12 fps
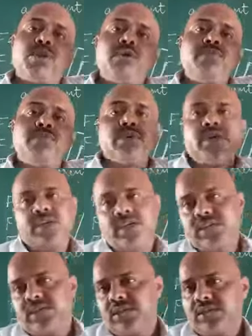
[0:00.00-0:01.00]
of
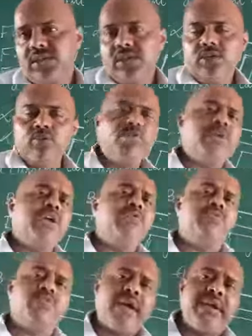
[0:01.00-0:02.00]
conductor. So we can
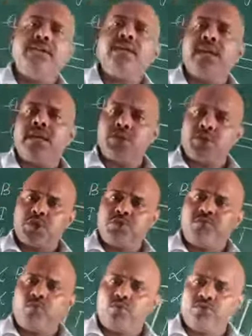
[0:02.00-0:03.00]
find the direction
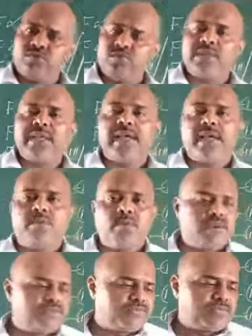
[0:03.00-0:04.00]
of force with the help
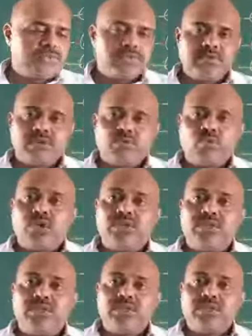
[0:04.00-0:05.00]
of
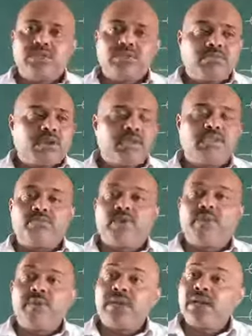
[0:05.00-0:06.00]
what? By the
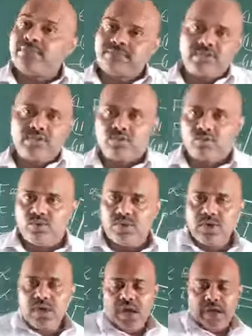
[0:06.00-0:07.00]
Fleming left hand rule.
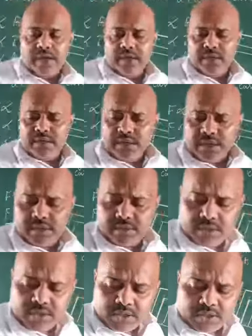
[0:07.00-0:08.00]
And
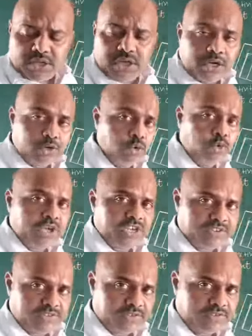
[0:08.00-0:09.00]
here there are two
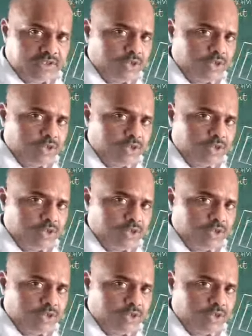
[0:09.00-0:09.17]
cases